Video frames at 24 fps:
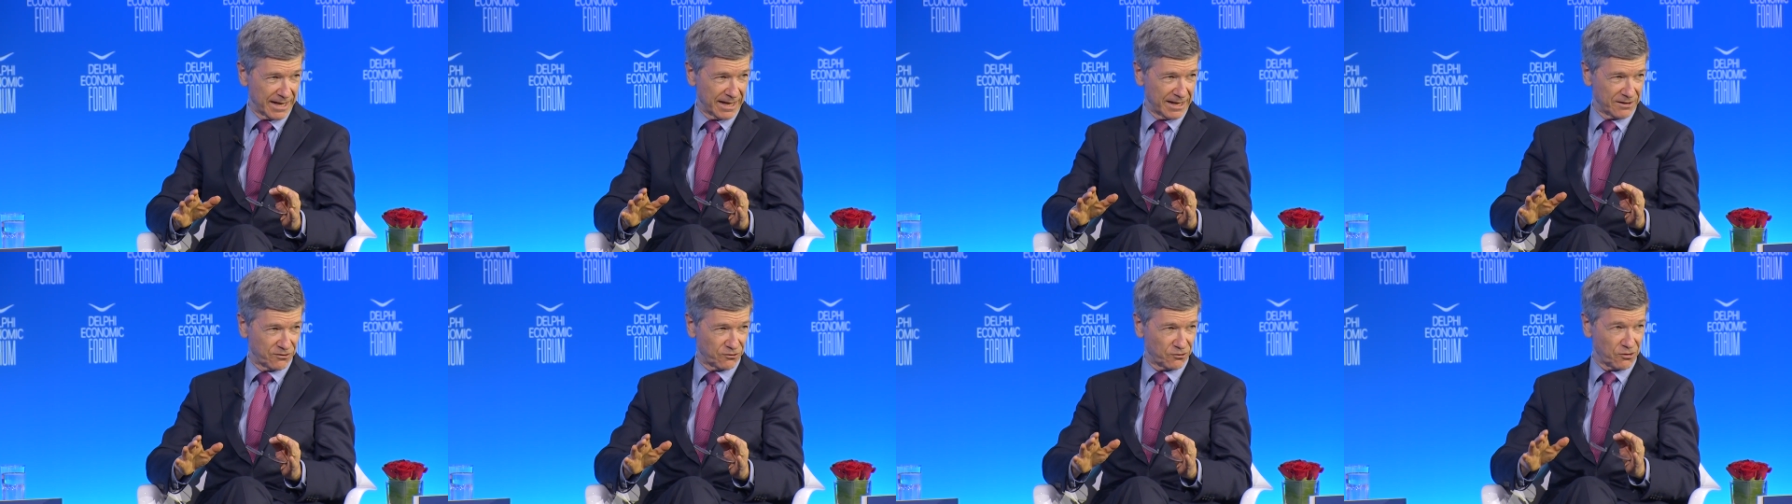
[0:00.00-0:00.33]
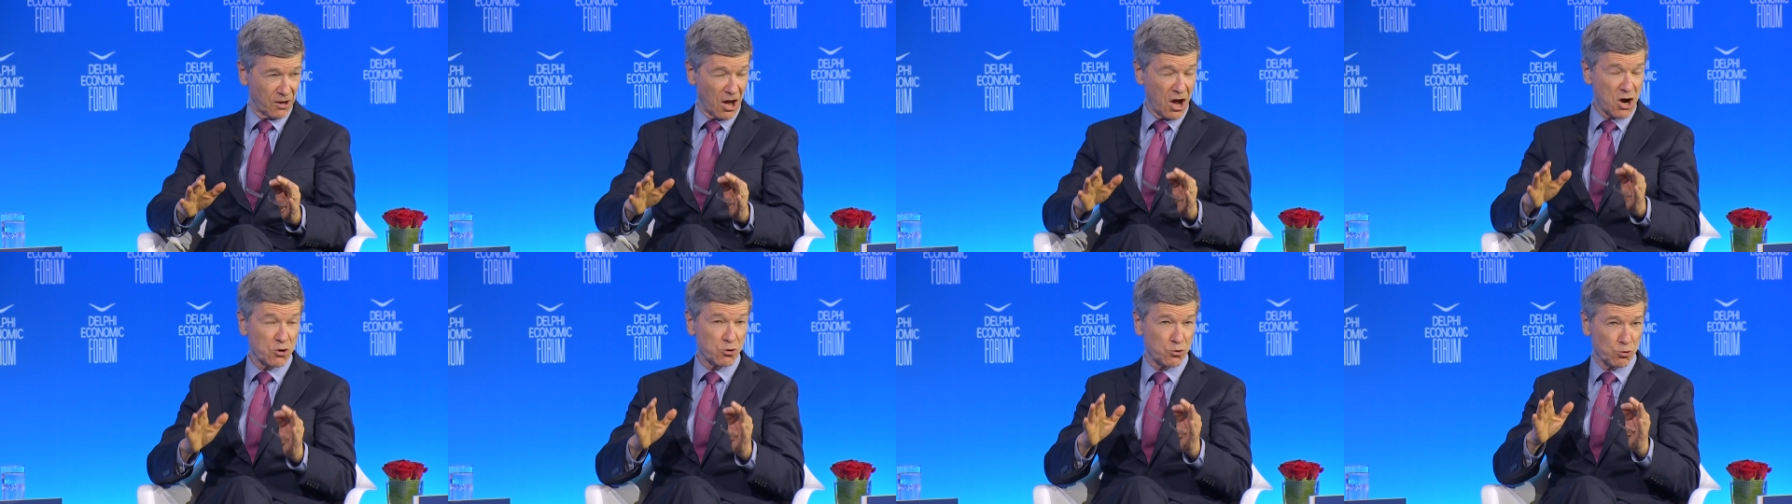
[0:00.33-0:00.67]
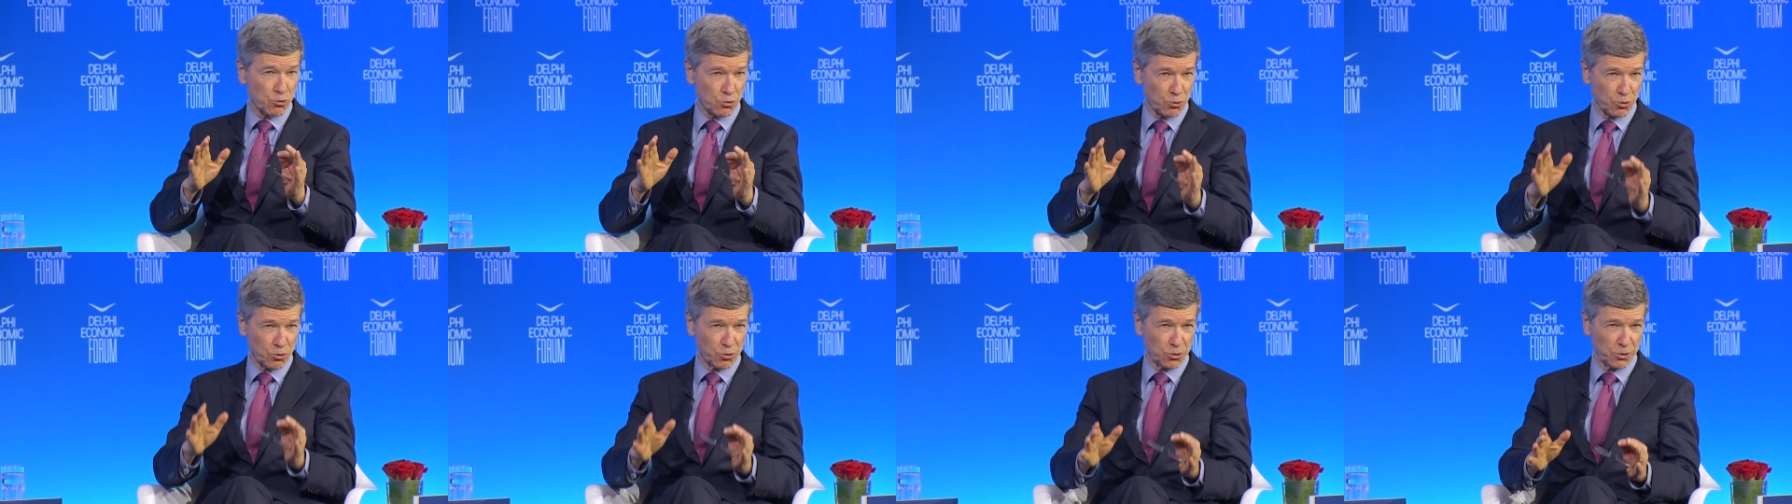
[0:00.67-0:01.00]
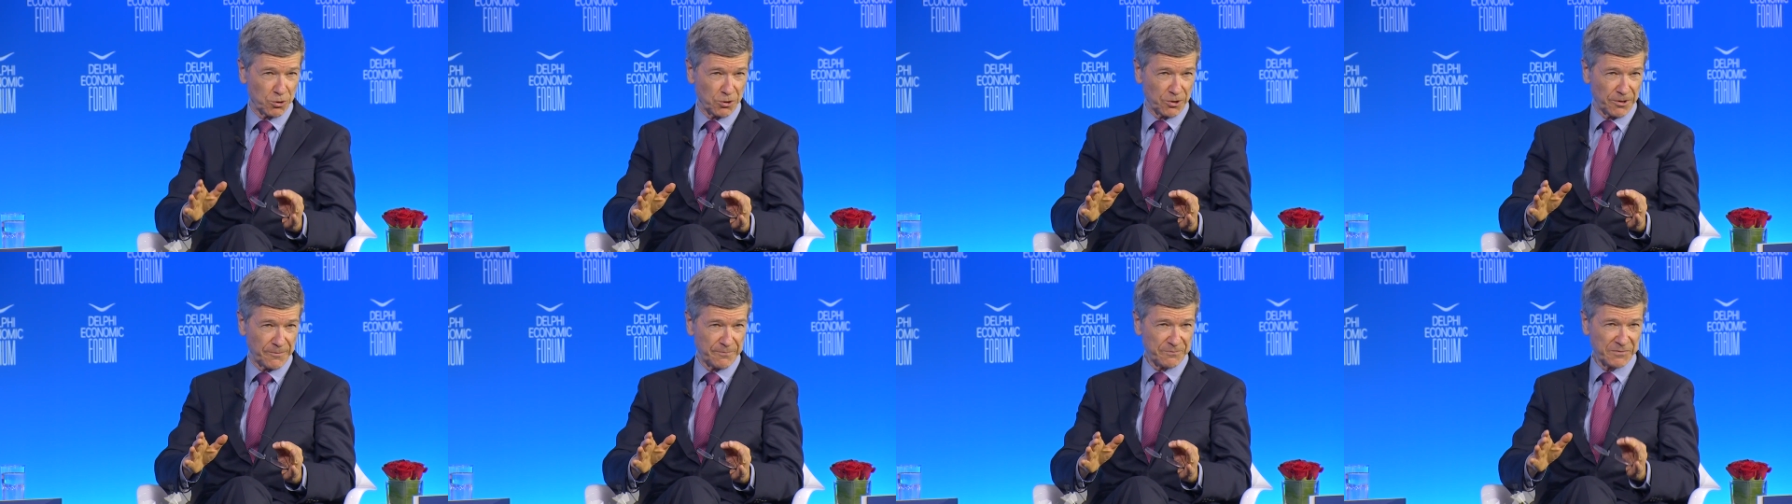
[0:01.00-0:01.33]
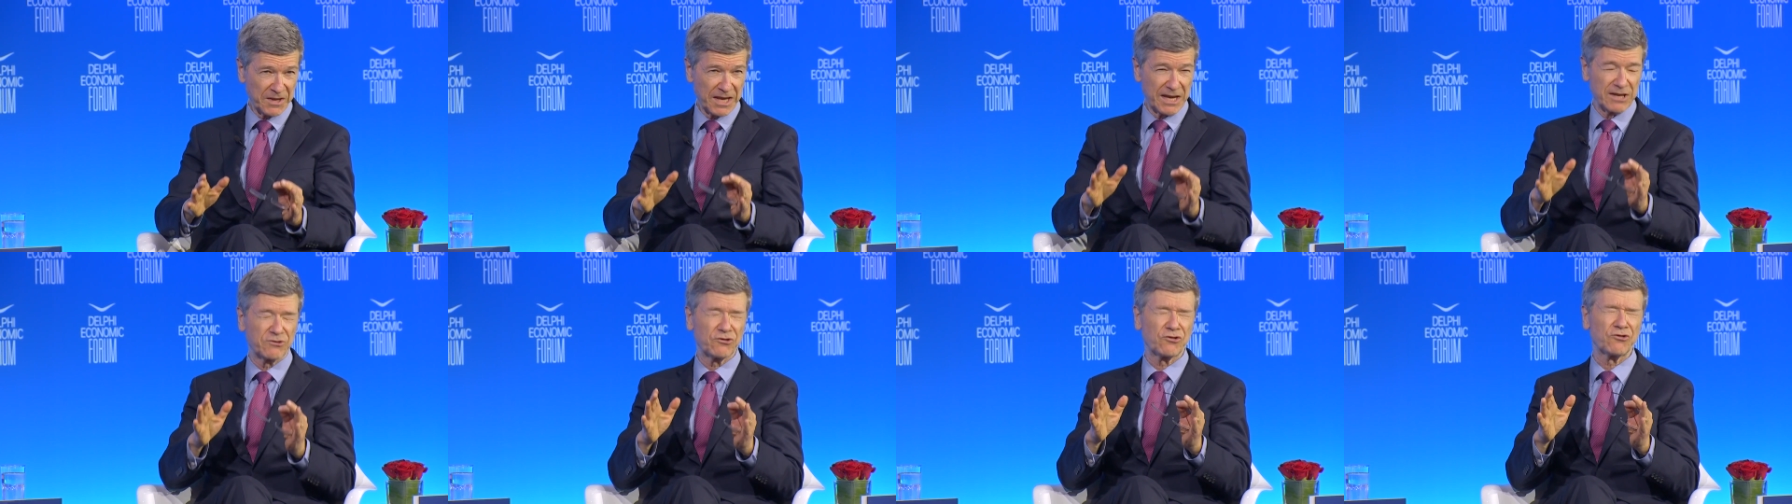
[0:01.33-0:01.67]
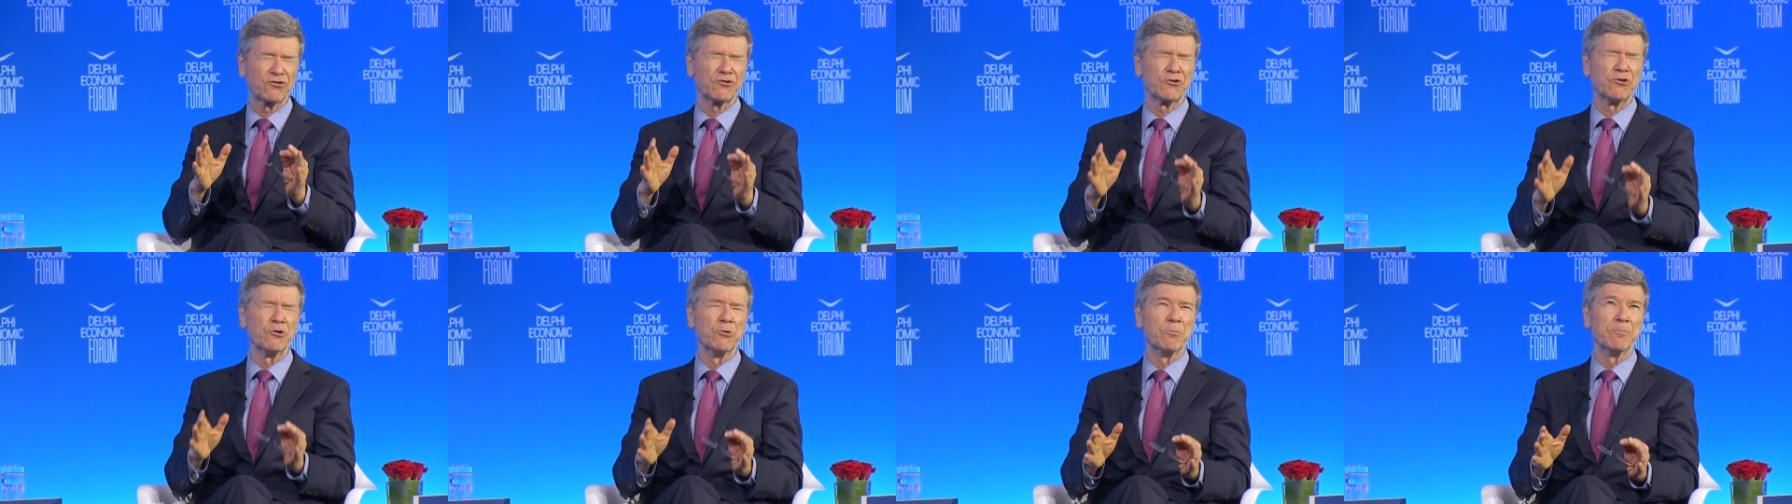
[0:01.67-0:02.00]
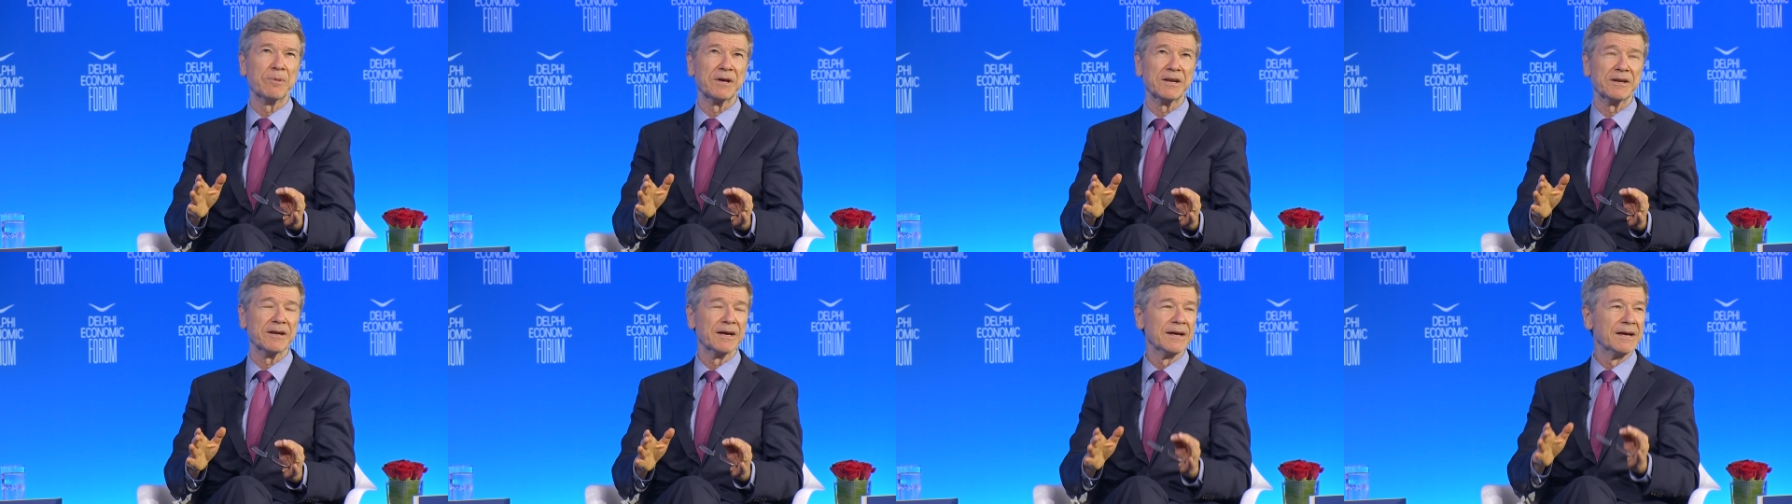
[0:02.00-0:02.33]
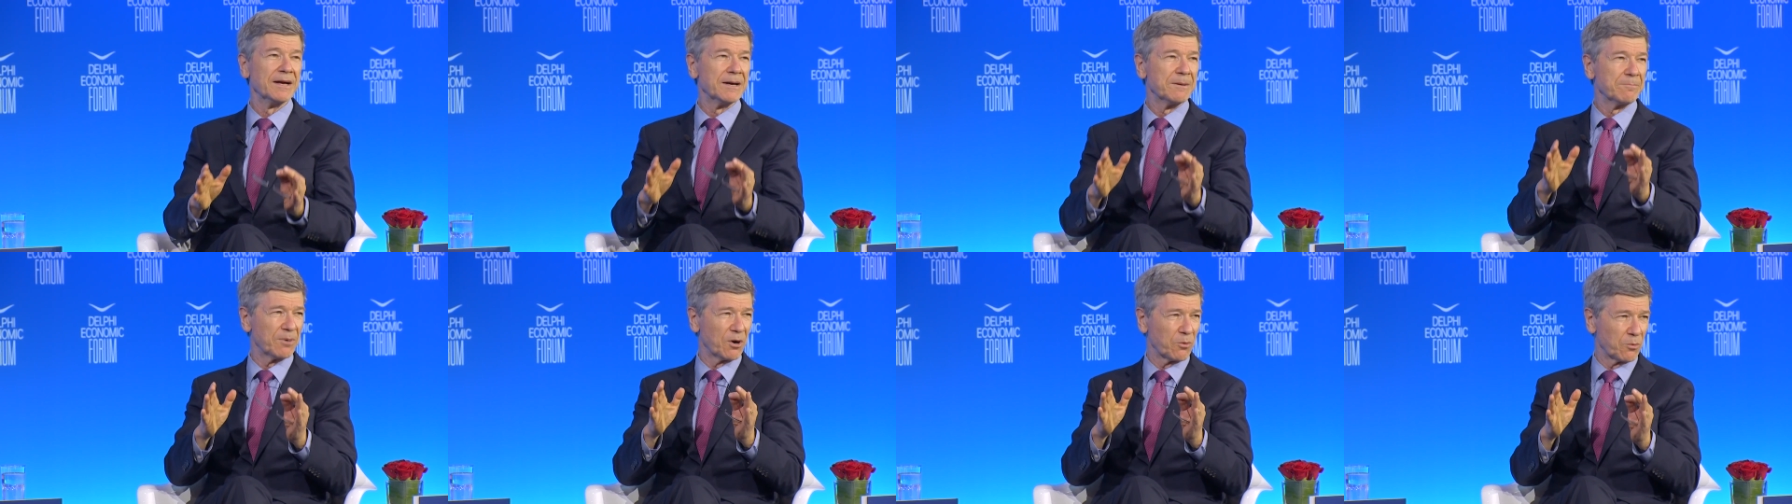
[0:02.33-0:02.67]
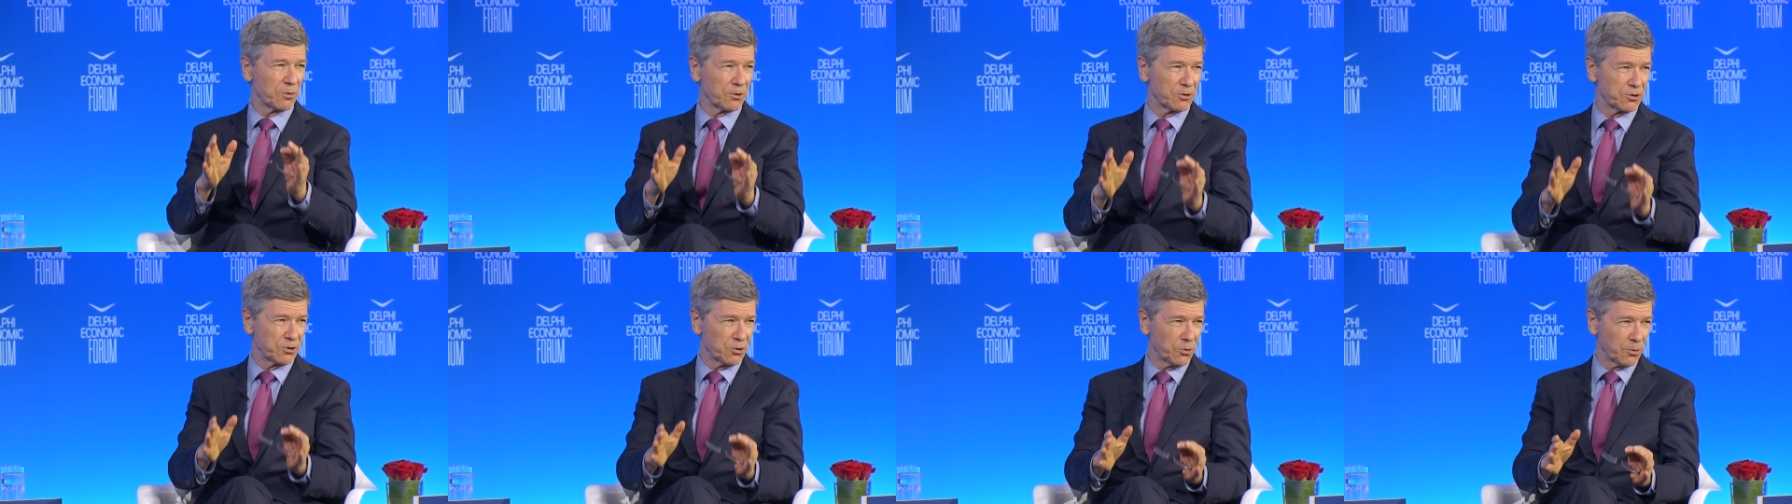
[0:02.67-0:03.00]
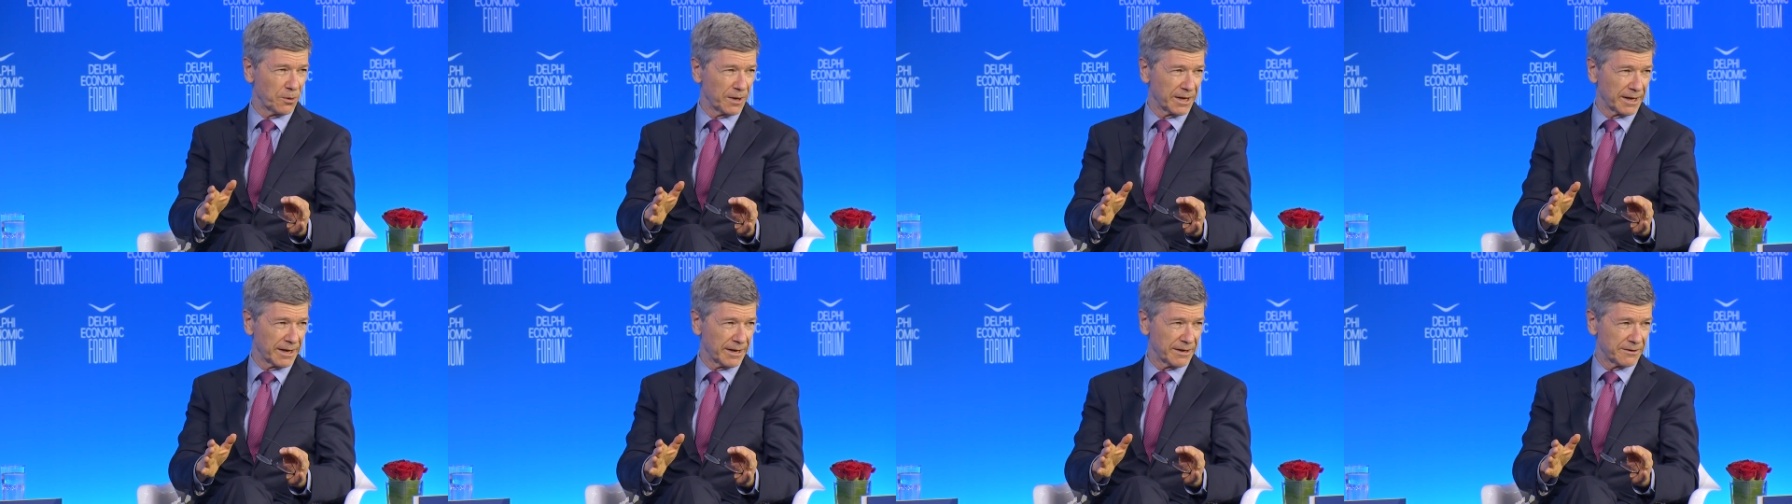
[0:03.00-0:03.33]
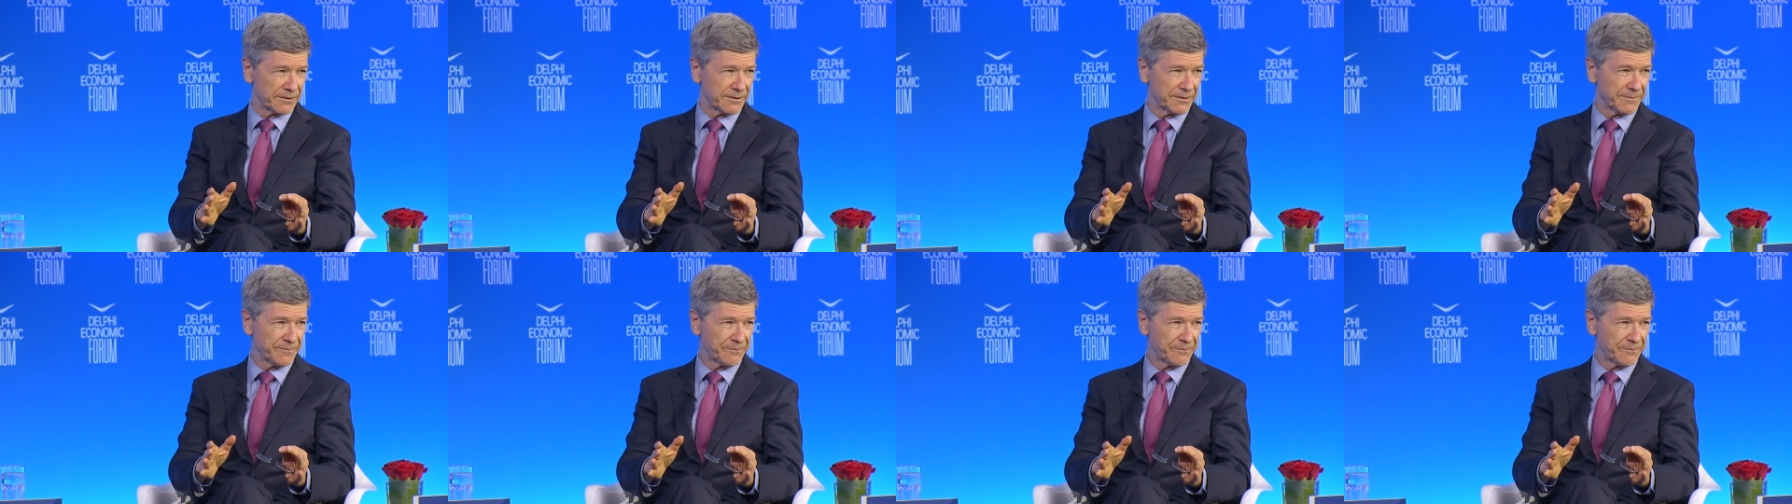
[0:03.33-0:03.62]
It's cruel, it's stupid, but we're doing it.